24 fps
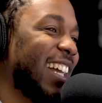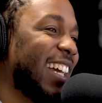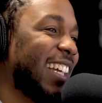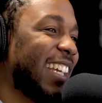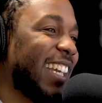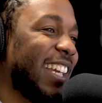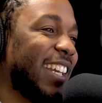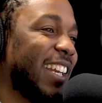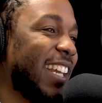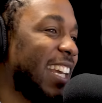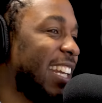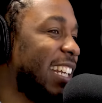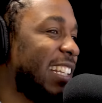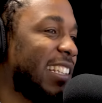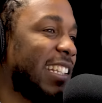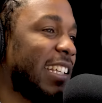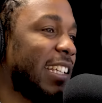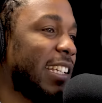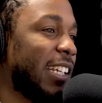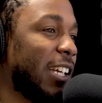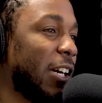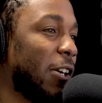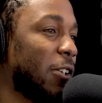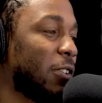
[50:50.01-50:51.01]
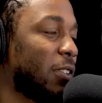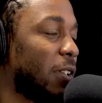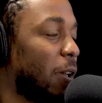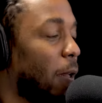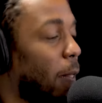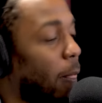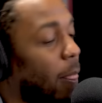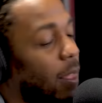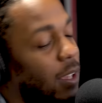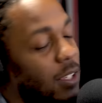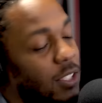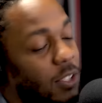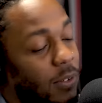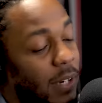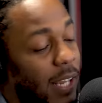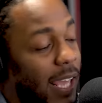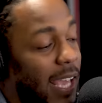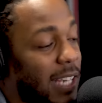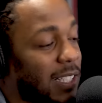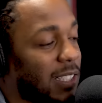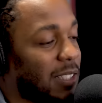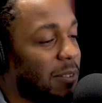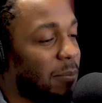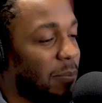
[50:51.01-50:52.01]
Right, yeah. Anything else. So to
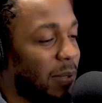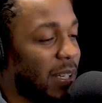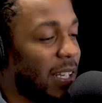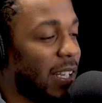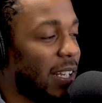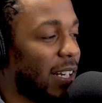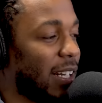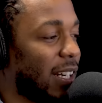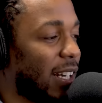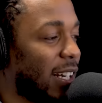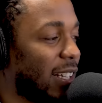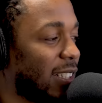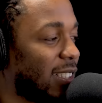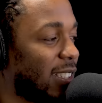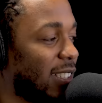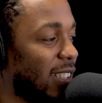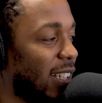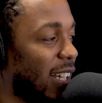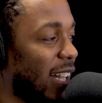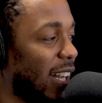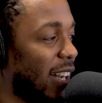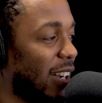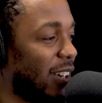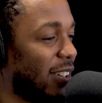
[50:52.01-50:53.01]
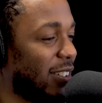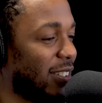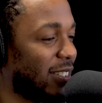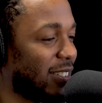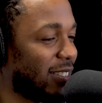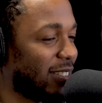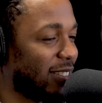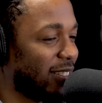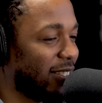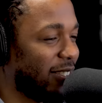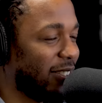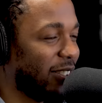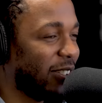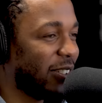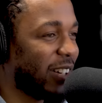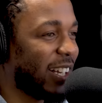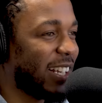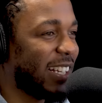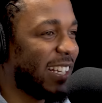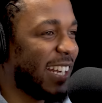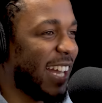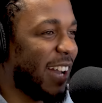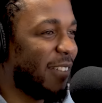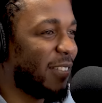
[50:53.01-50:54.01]
actually be in it and see how, you know,
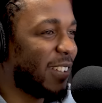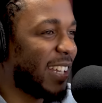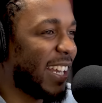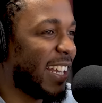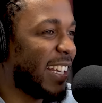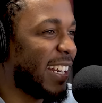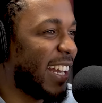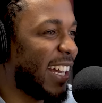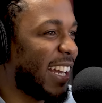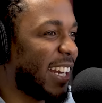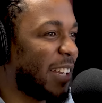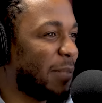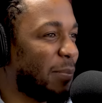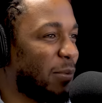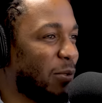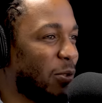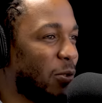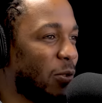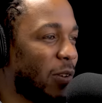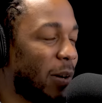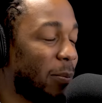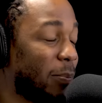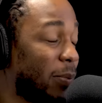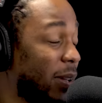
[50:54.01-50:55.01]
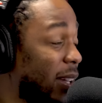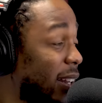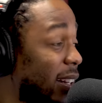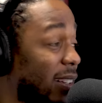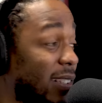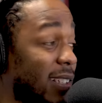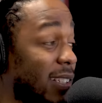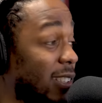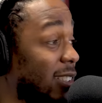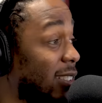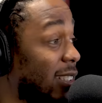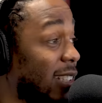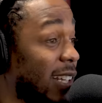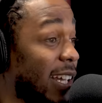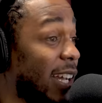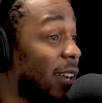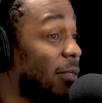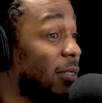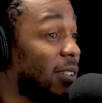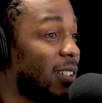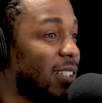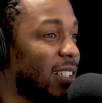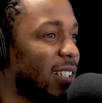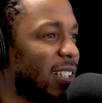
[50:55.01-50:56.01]
they navigating how they move. I'm paying attention to
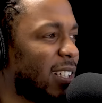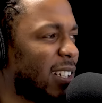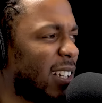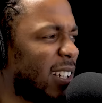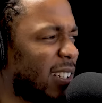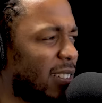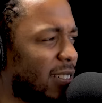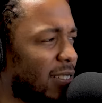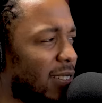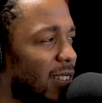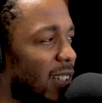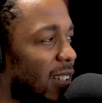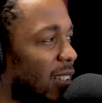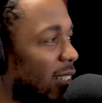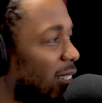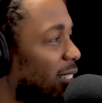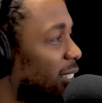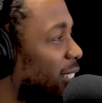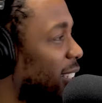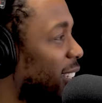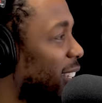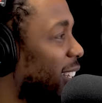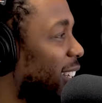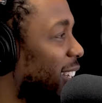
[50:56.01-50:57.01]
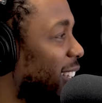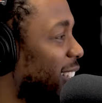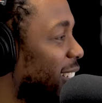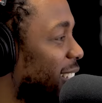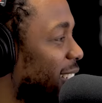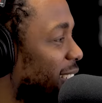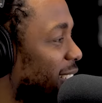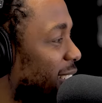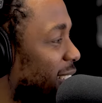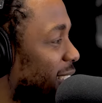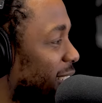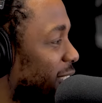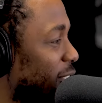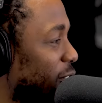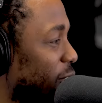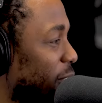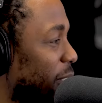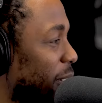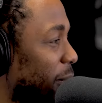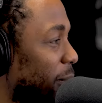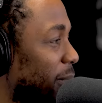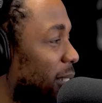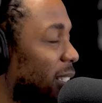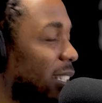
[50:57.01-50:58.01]
everything. Like, okay, this is a
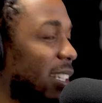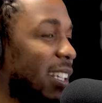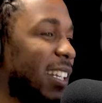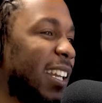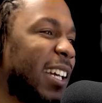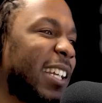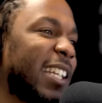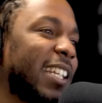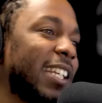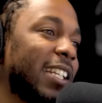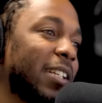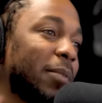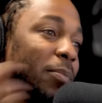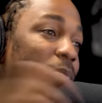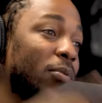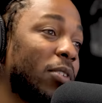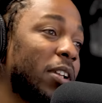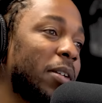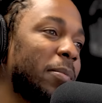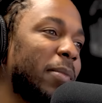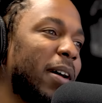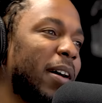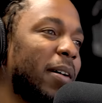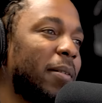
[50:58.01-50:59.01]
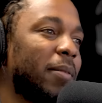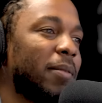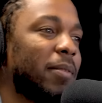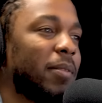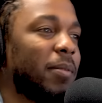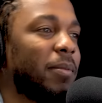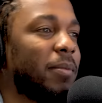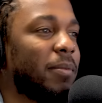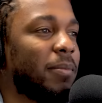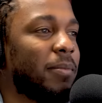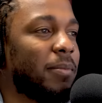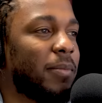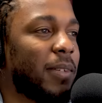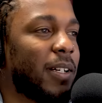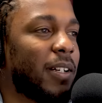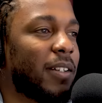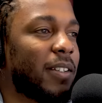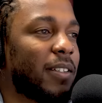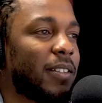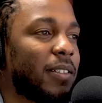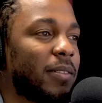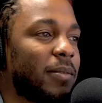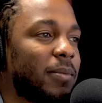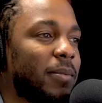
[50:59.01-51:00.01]
trip. And then I get to bring my
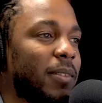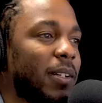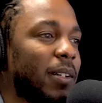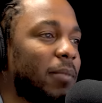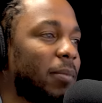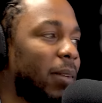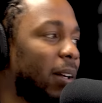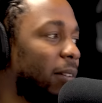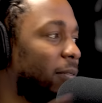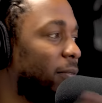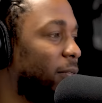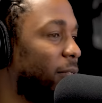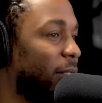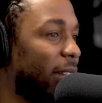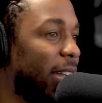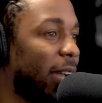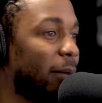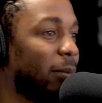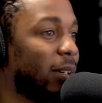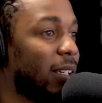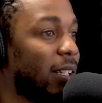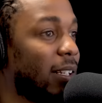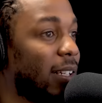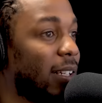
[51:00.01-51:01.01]
mother and my family,